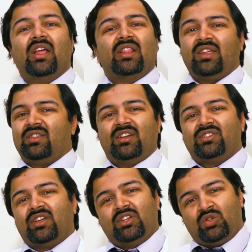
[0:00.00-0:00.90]
then there
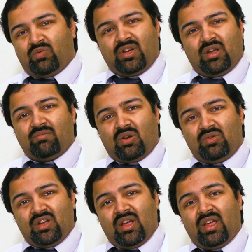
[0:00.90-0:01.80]
is nothing to worry
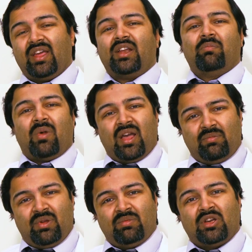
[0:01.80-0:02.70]
about. It
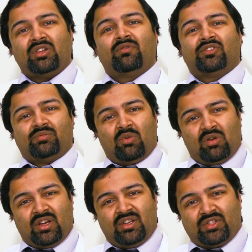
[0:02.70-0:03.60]
might be because of a
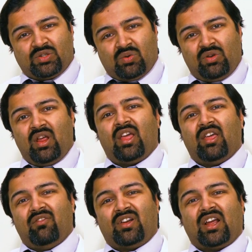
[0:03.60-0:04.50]
small kidney stone.
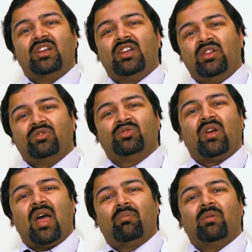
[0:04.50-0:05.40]
If it continues to
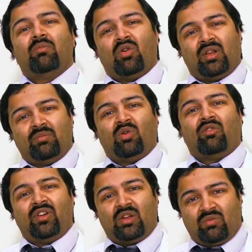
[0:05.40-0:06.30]
happen more and more
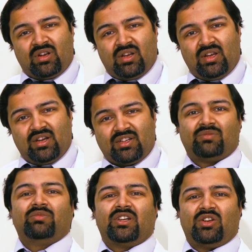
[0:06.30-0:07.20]
frequently, it is
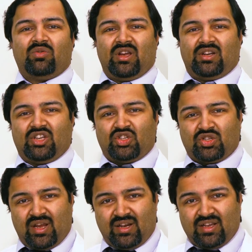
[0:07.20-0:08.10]
better to get it
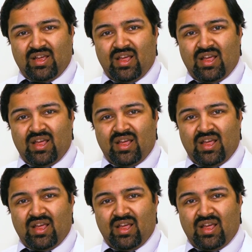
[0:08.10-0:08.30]
checked,